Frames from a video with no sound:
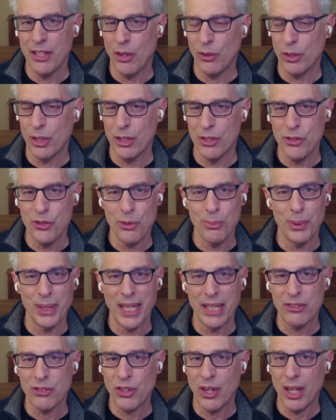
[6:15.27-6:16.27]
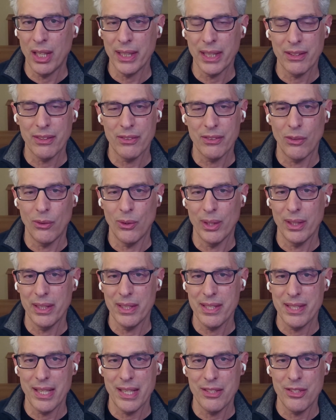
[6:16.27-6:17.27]
consumer electronics
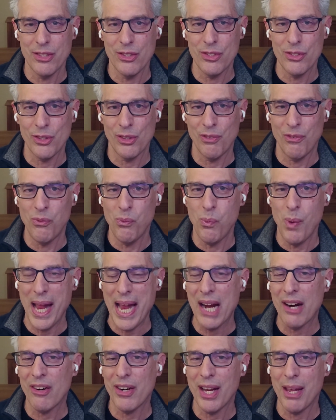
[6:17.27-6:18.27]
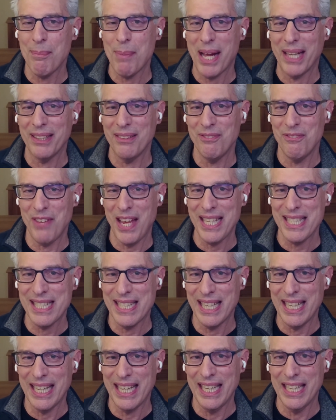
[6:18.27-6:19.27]
organizations sort of wary about
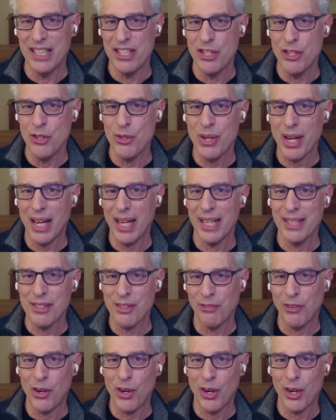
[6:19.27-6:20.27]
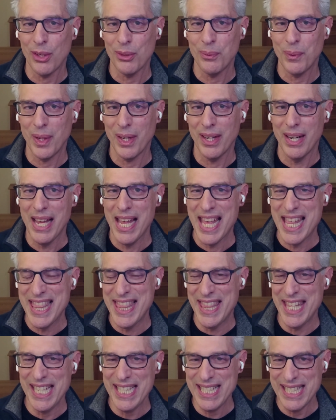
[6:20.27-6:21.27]
investing in new kinds of hardware
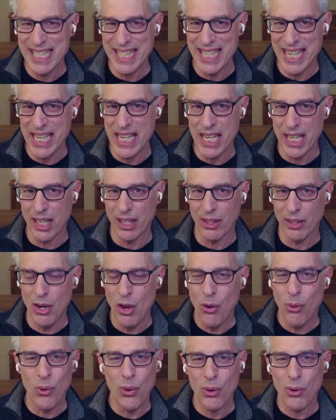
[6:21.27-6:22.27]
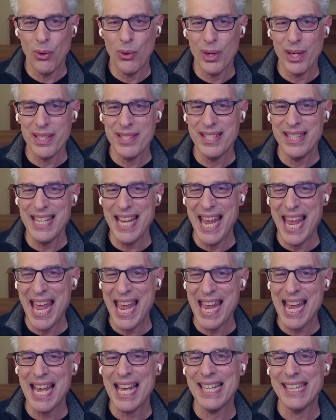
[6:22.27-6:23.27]
this year? Or is the
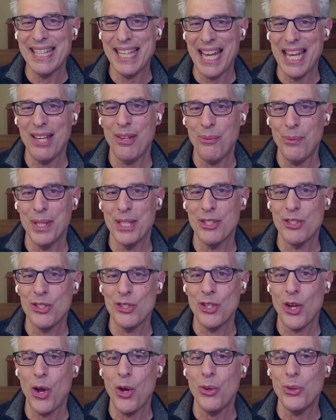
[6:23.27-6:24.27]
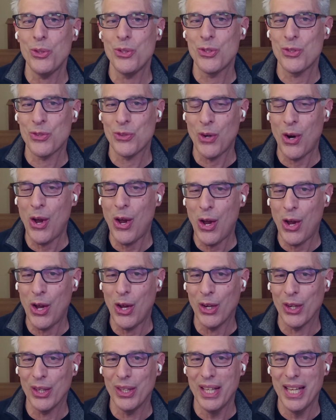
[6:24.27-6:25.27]
AI tailwind so
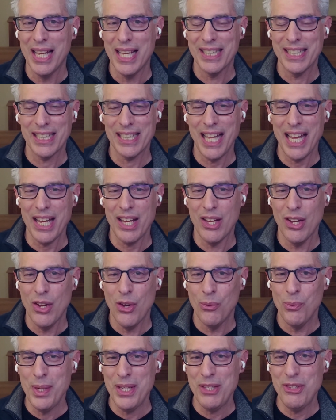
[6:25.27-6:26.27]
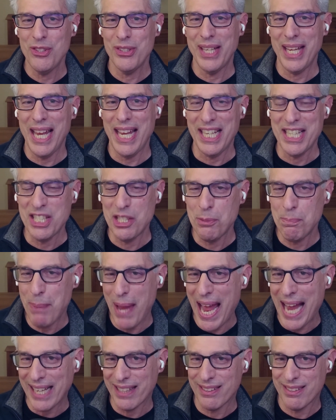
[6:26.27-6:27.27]
strong that like we should
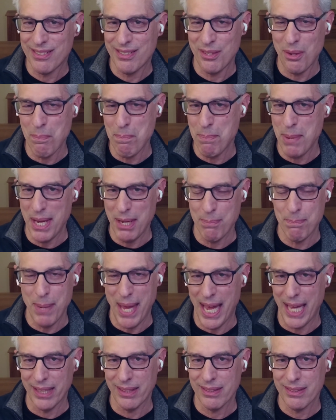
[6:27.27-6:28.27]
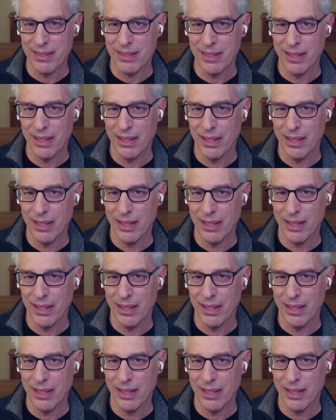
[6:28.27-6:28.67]
expect some big bets?